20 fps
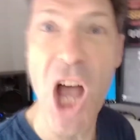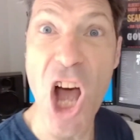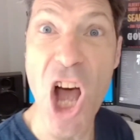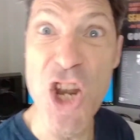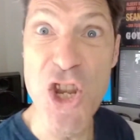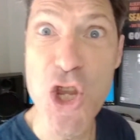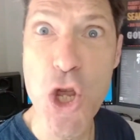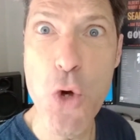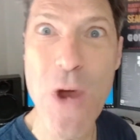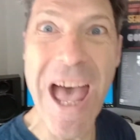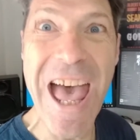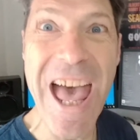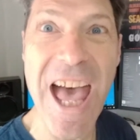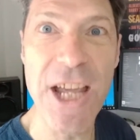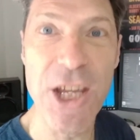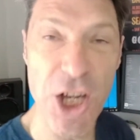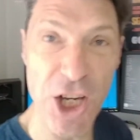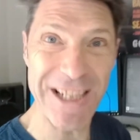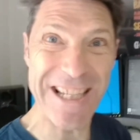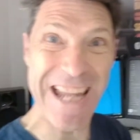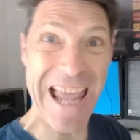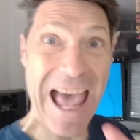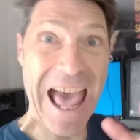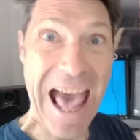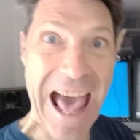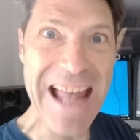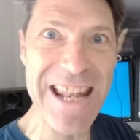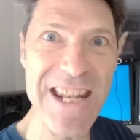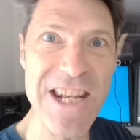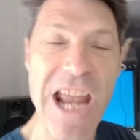a new haircut
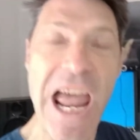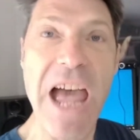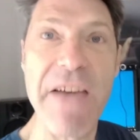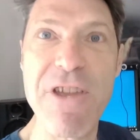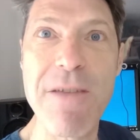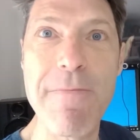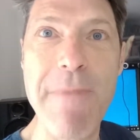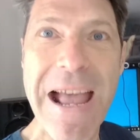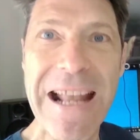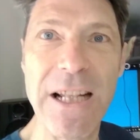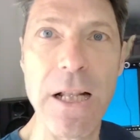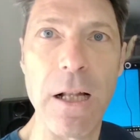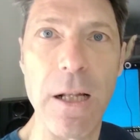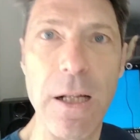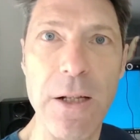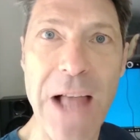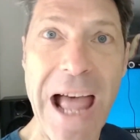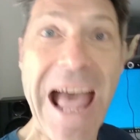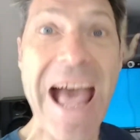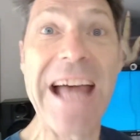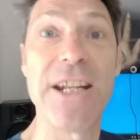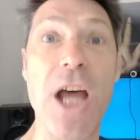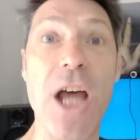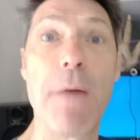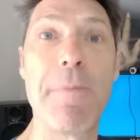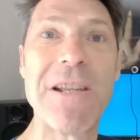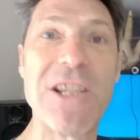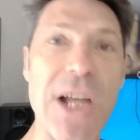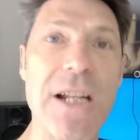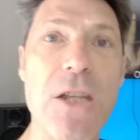and heavy metal, and
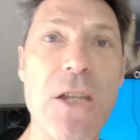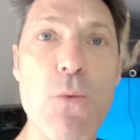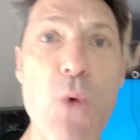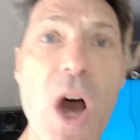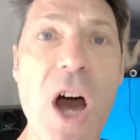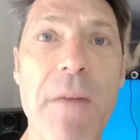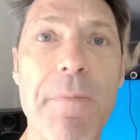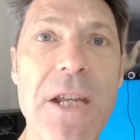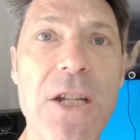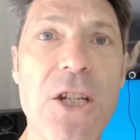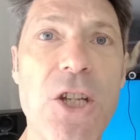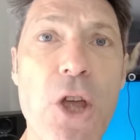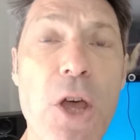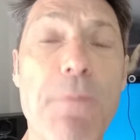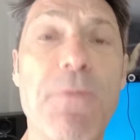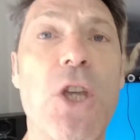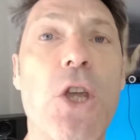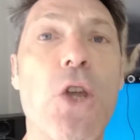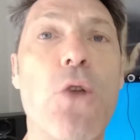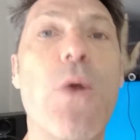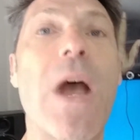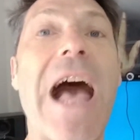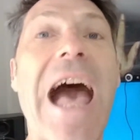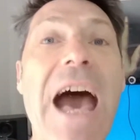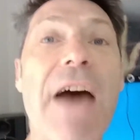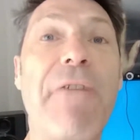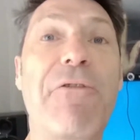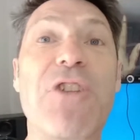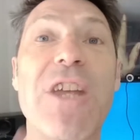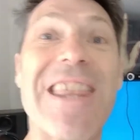I'll be telling you what I've been up to
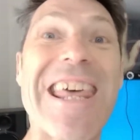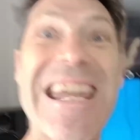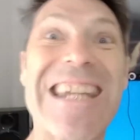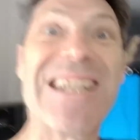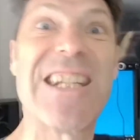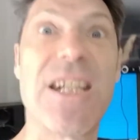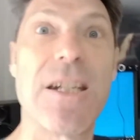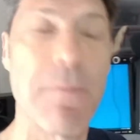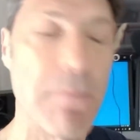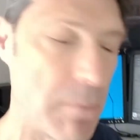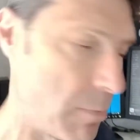after this.